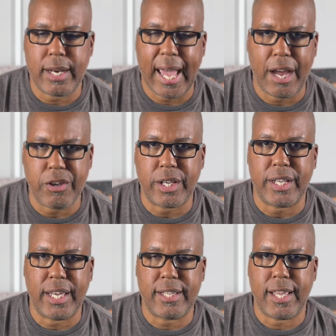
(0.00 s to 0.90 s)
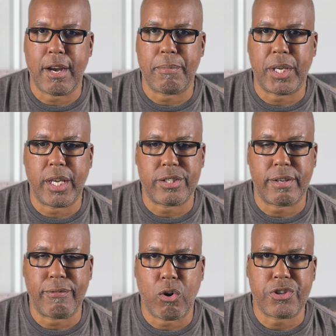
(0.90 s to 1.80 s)
how you can get there, because
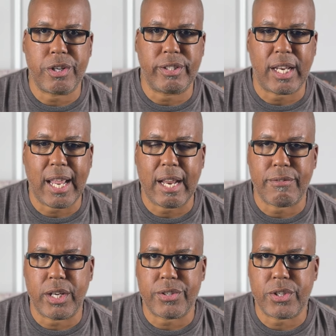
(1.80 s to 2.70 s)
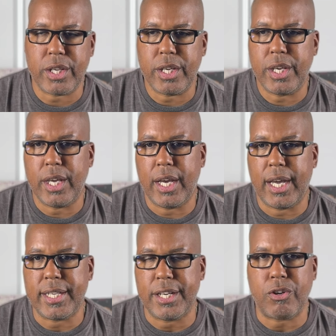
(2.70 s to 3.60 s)
unfortunately a lot of us
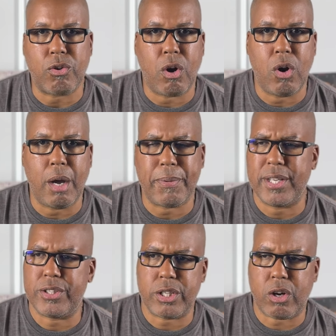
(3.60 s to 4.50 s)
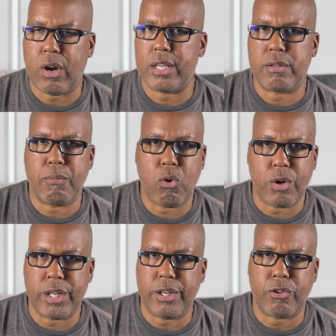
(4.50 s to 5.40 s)
didn't grow up, and this is across the
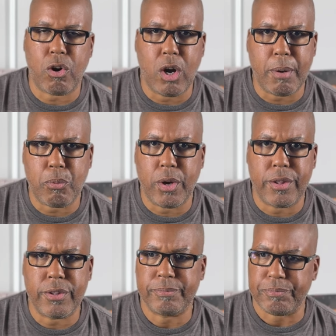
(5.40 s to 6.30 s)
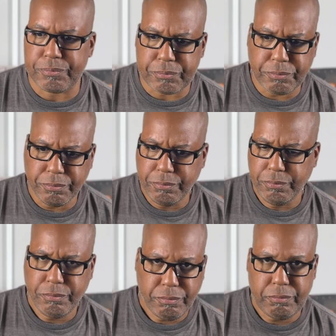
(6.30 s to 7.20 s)
board, didn't grow up with
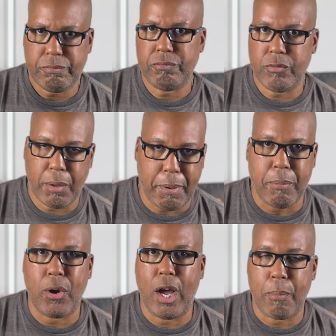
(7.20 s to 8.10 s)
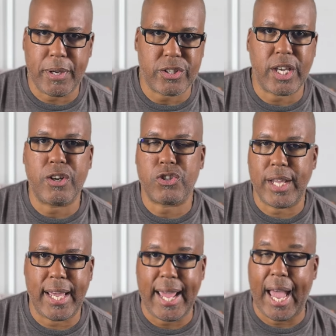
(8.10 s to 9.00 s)
people helping us
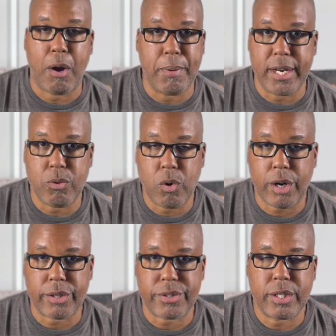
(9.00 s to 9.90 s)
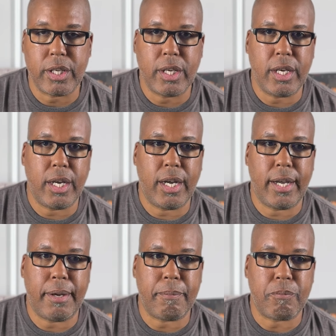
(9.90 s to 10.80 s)
understand how money works
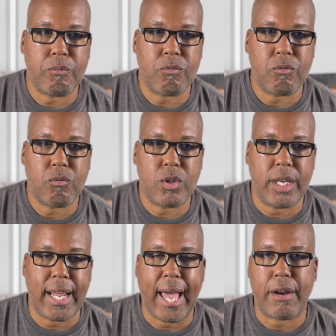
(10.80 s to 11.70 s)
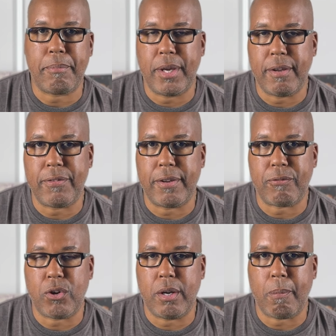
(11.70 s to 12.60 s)
and how to benefit
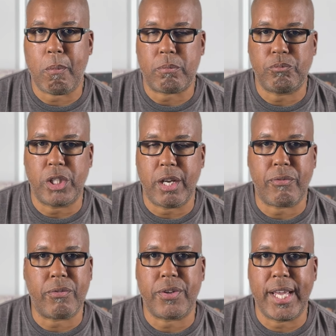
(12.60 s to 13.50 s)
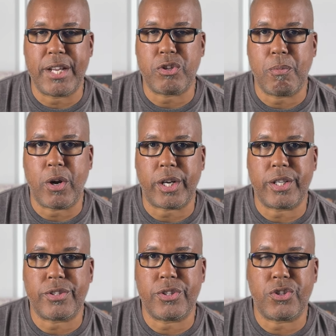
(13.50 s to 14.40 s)
from the different financial
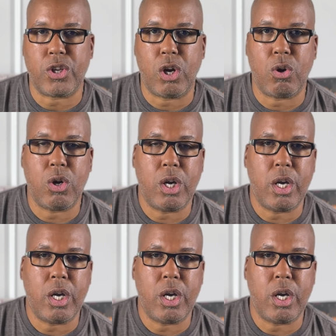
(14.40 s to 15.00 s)
markets. And so